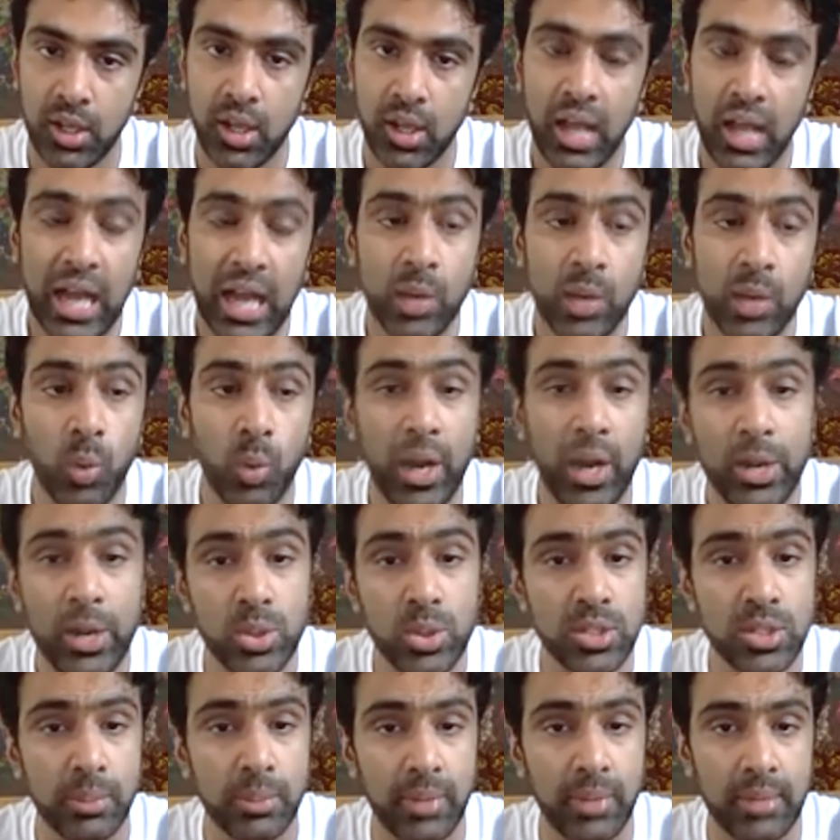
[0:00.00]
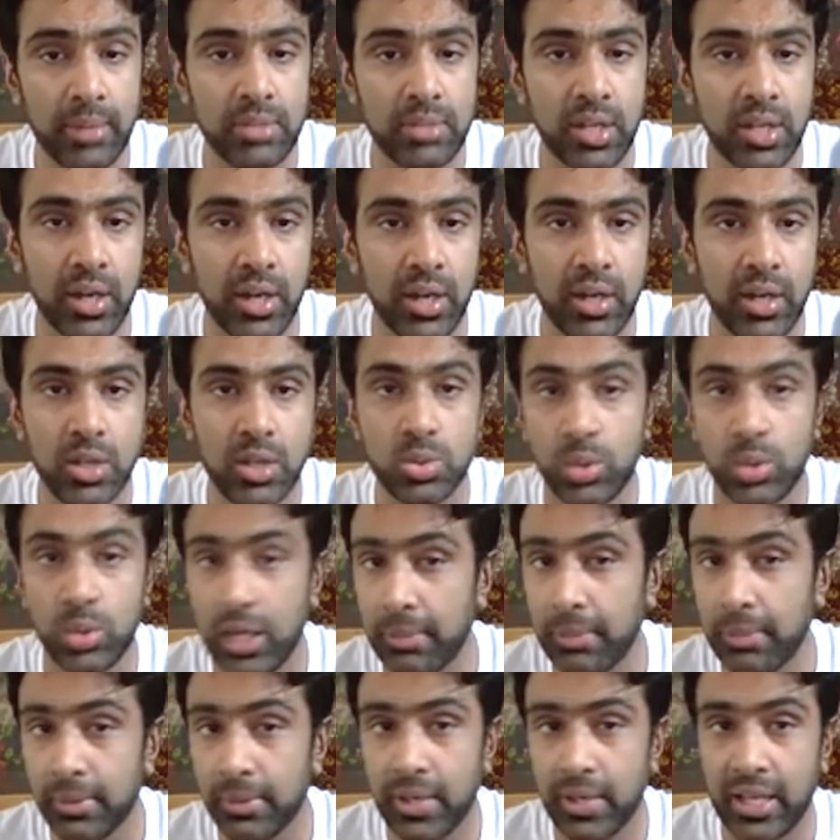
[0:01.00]
And why do sometimes cricketers who
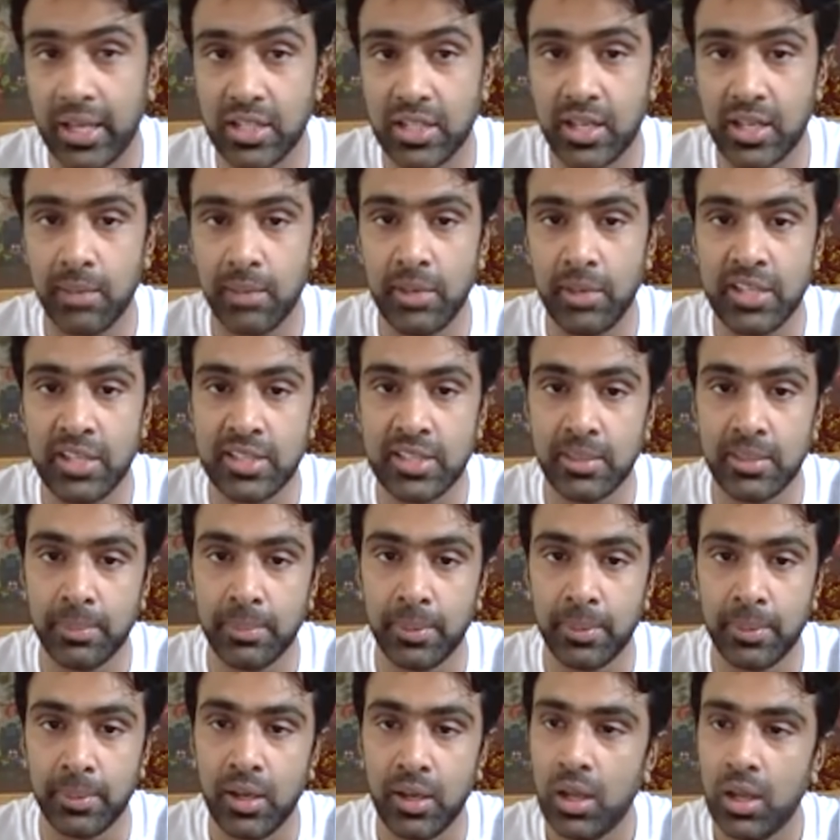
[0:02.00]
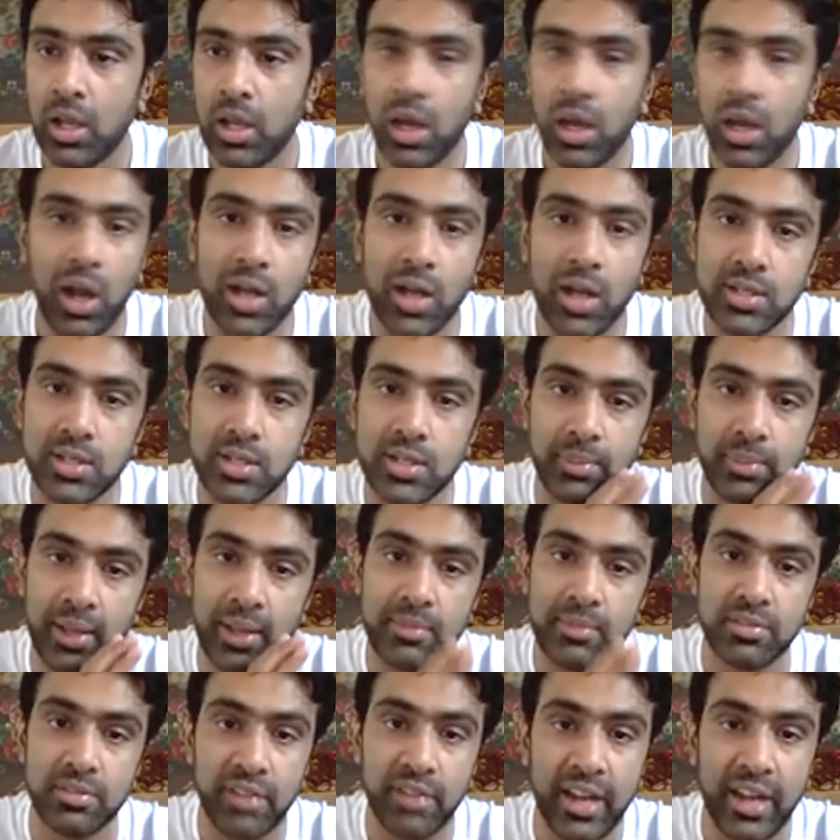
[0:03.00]
keep it extremely simple are
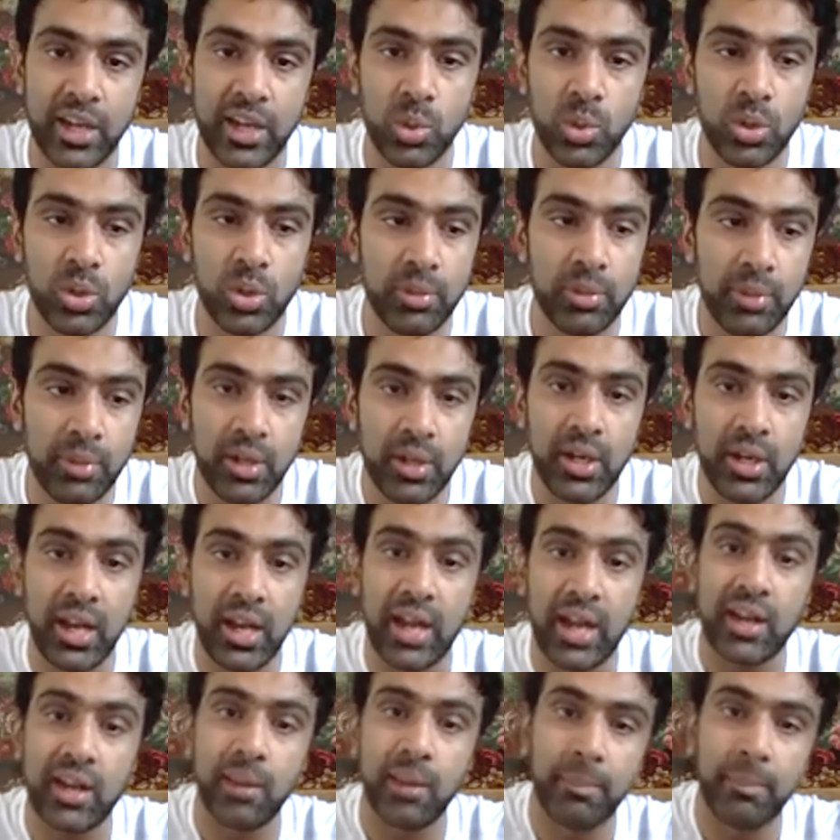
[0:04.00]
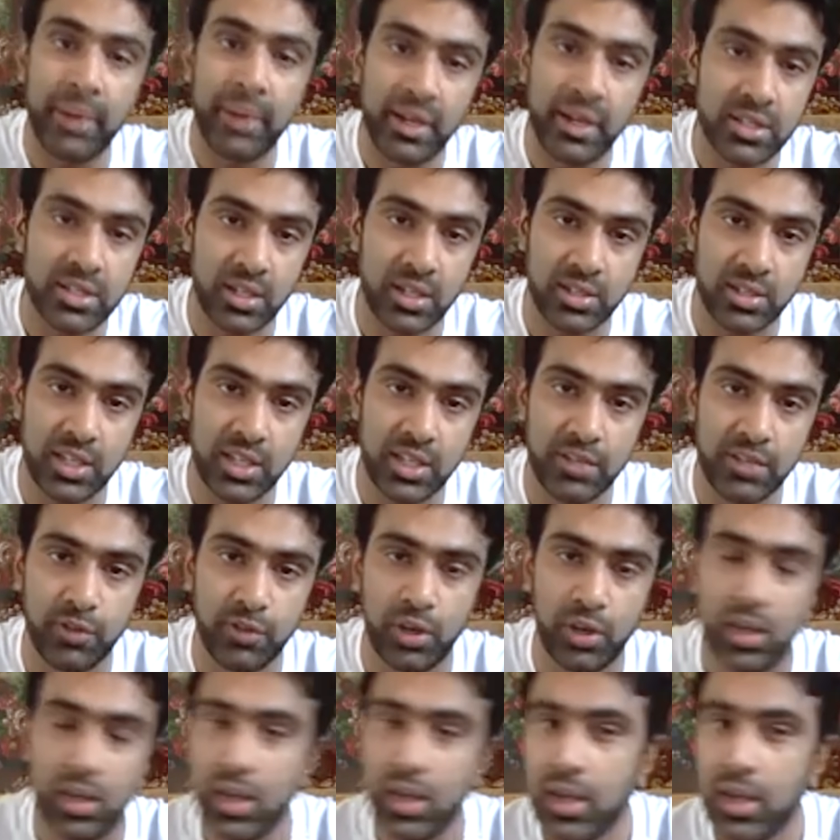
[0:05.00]
sometimes very rudimentary end up being successful?
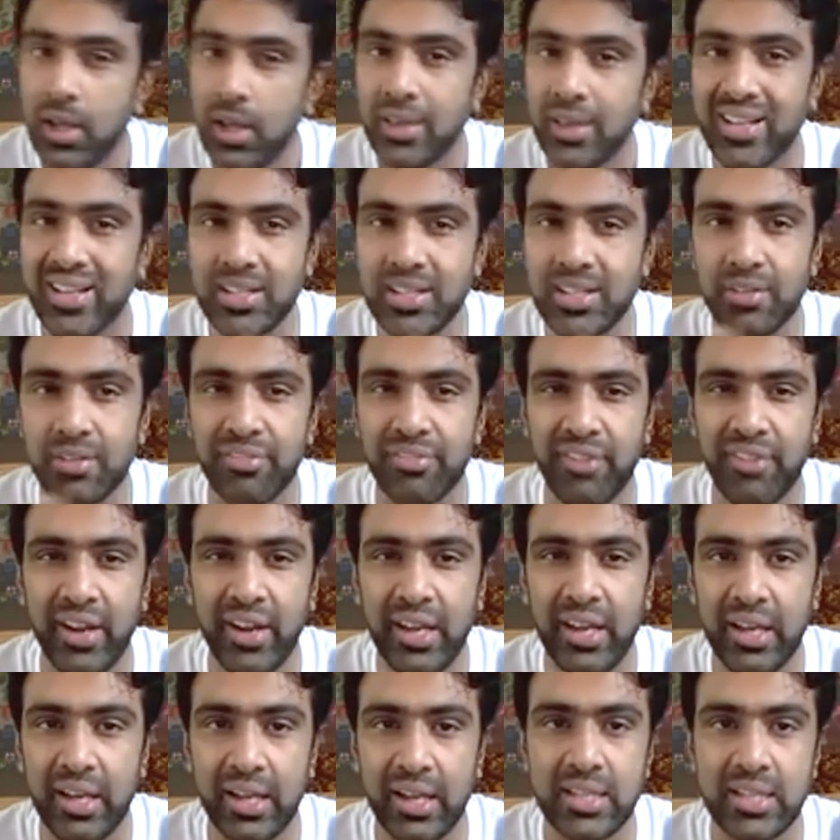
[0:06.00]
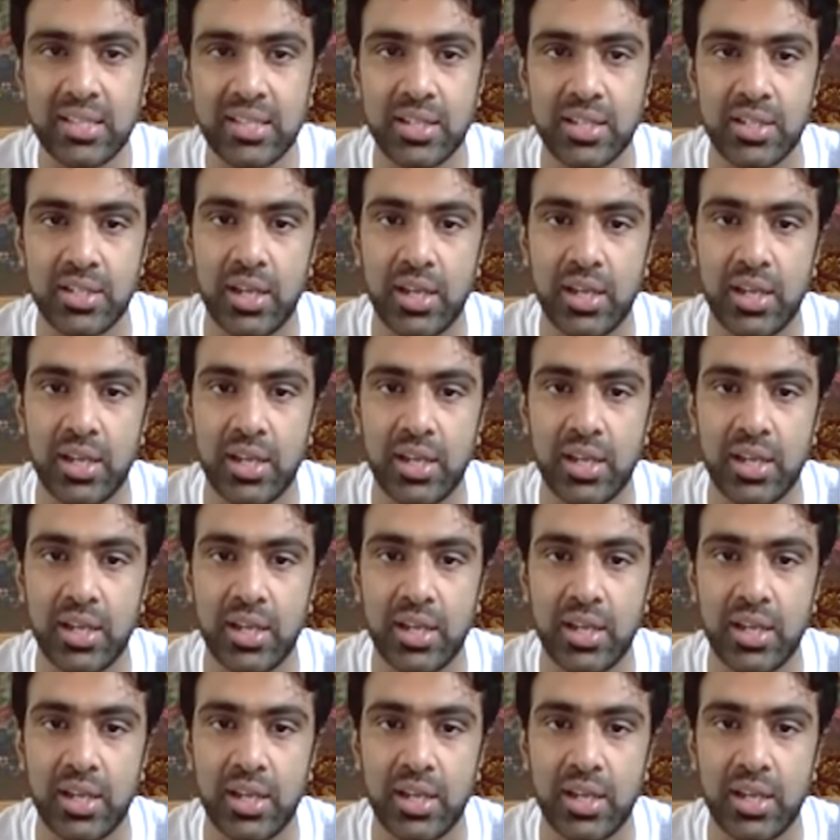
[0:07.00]
There is a fine line, Sanjay.